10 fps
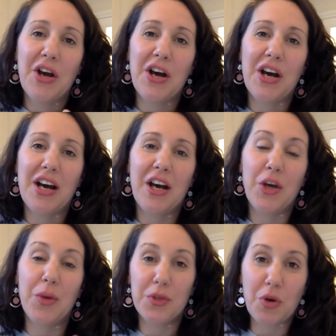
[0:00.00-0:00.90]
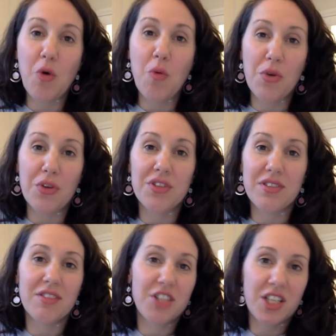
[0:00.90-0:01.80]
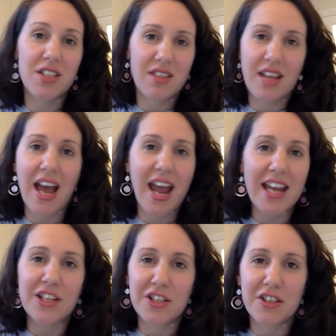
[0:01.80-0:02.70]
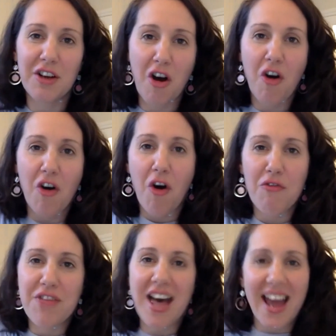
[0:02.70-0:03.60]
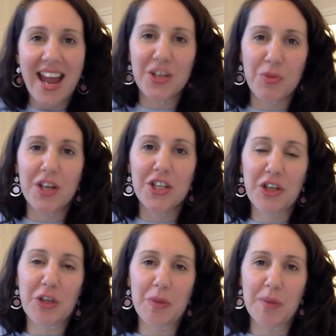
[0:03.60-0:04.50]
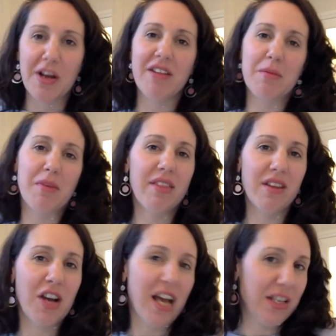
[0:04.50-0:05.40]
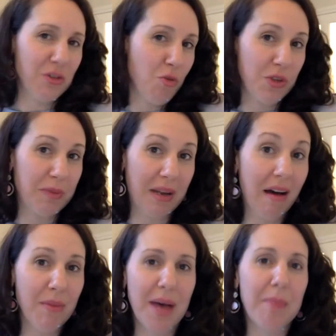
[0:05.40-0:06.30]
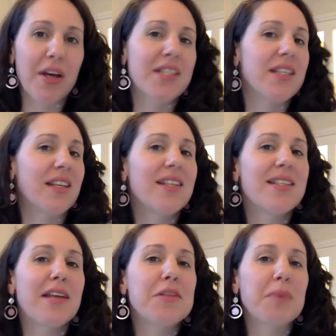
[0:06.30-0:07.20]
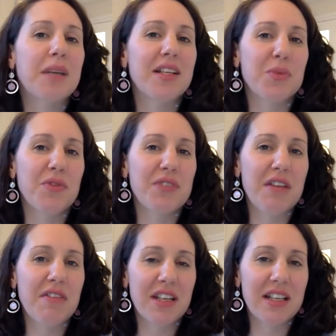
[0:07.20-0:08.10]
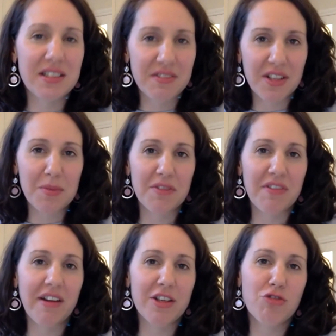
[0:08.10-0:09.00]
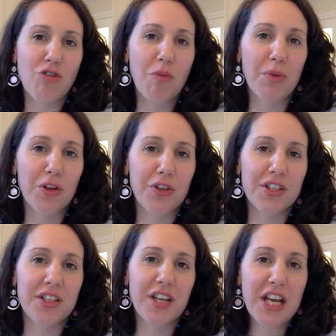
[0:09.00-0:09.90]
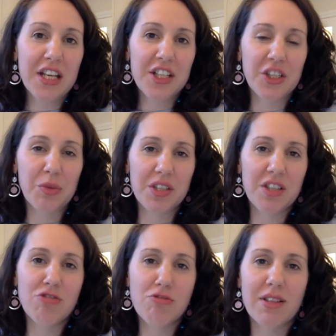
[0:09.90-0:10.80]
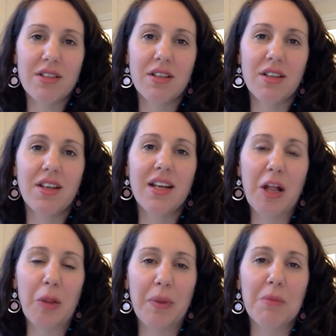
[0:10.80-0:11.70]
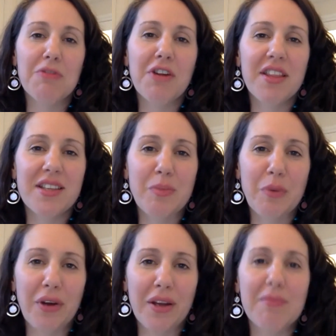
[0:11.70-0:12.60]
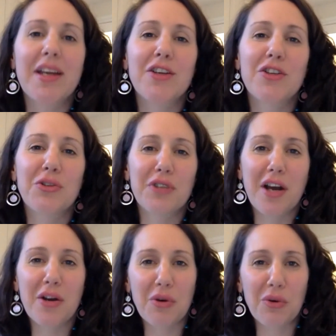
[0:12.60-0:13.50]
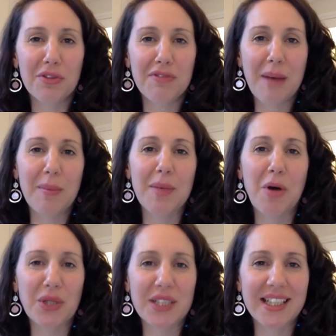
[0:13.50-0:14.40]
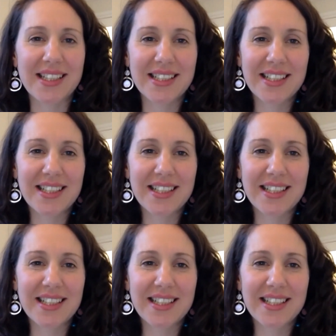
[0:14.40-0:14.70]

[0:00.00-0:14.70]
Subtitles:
who is she's the age of that age where she could be my grandmother, has almost become that person in a sense, because we've definitely developed a very strong bond, and she was instrumental in helping me write this book and making sure that I got all the family politics